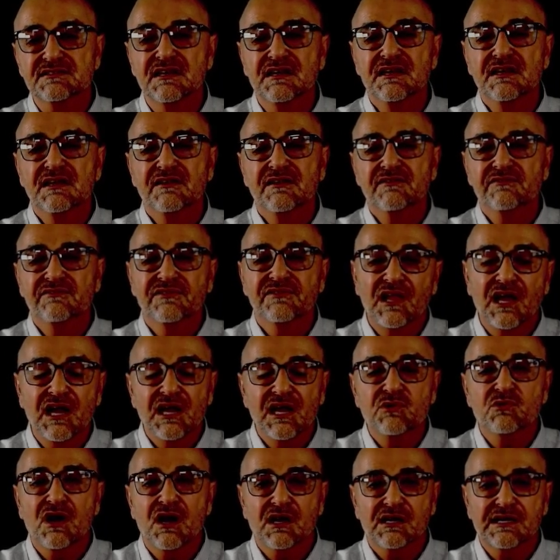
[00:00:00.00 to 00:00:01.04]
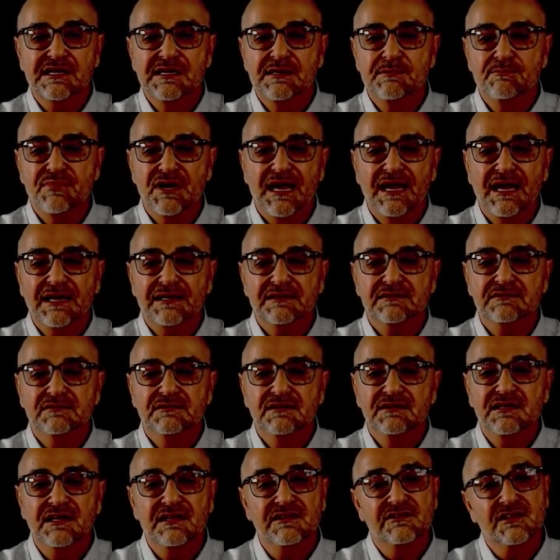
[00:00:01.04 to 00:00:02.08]
fly rock impact
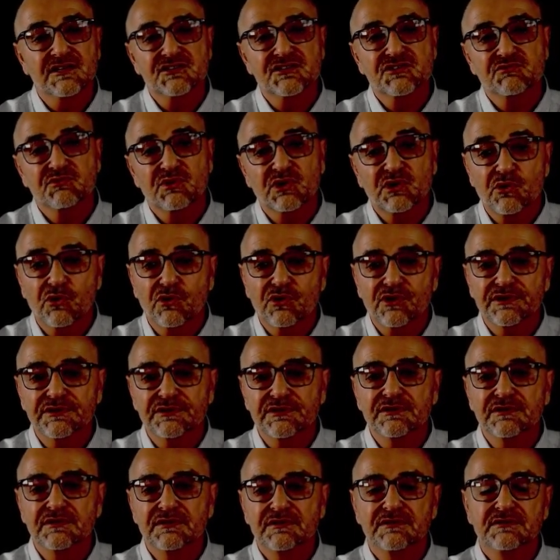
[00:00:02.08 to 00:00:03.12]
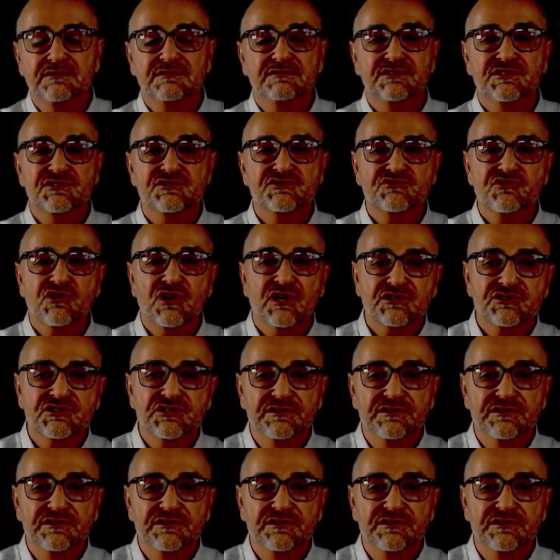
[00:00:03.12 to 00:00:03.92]
and thus recorder destruction.